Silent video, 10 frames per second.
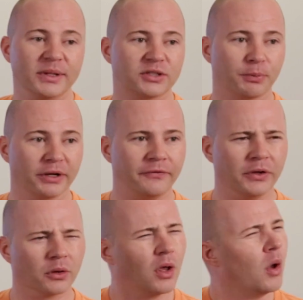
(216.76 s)
in
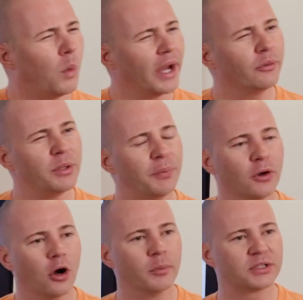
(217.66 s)
Springfield. Why do we put
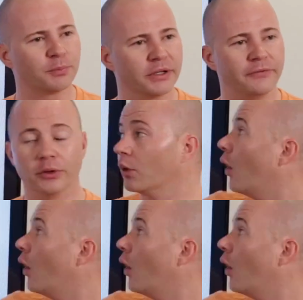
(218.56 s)
home in Springfield?